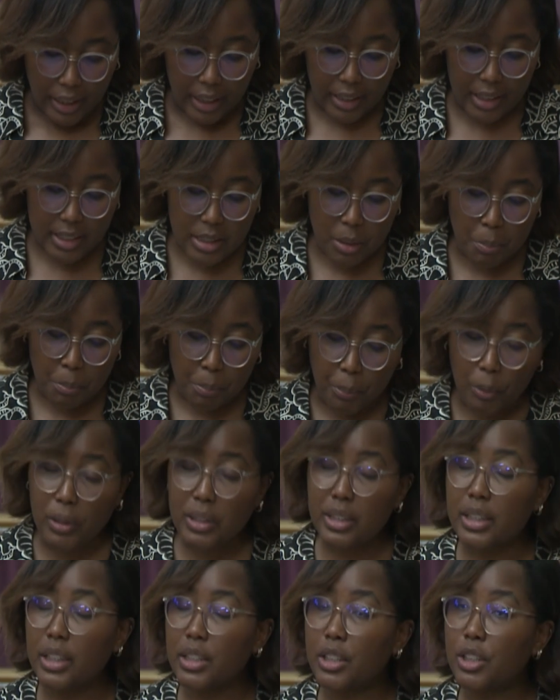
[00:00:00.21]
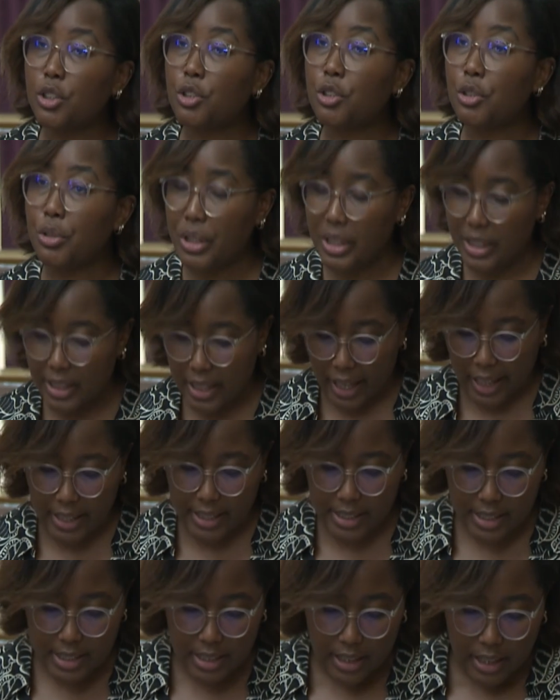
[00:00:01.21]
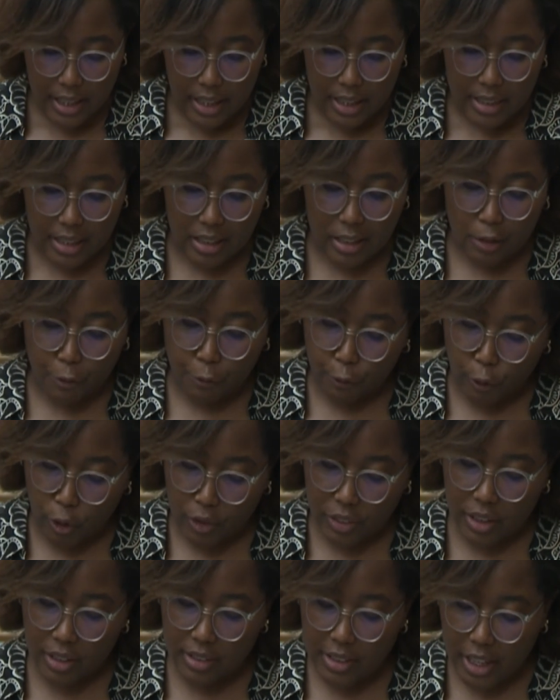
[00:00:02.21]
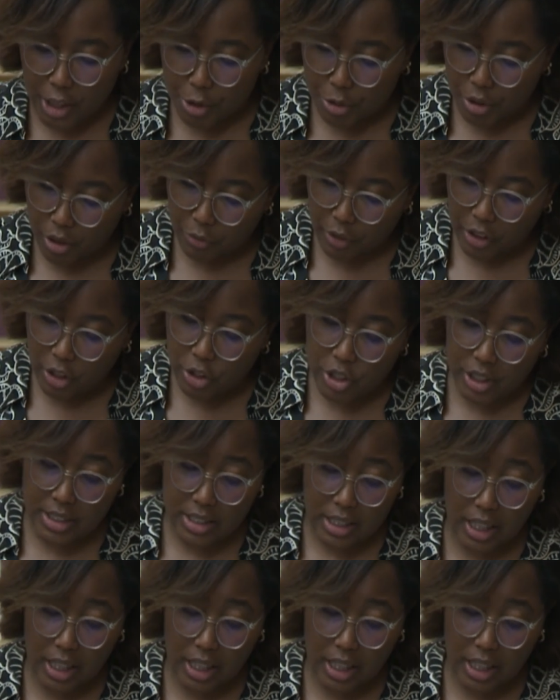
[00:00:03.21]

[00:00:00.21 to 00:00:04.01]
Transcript: Theofelus says that Namibia is currently processing